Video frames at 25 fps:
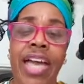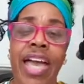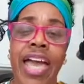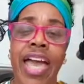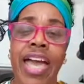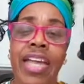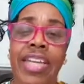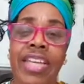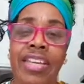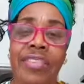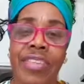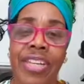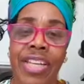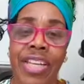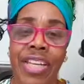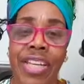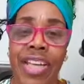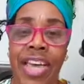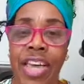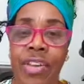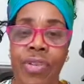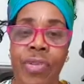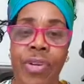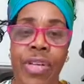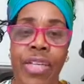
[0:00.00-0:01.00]
and even
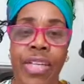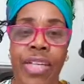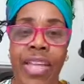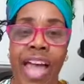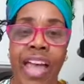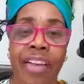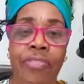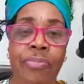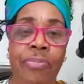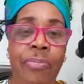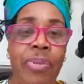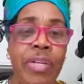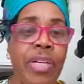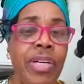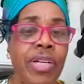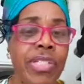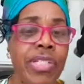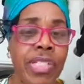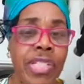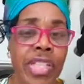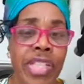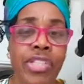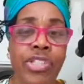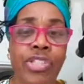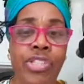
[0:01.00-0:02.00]
later in life,
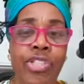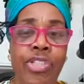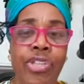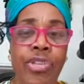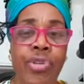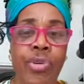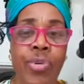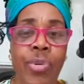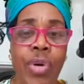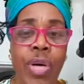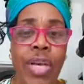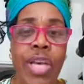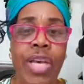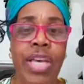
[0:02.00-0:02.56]
because this too,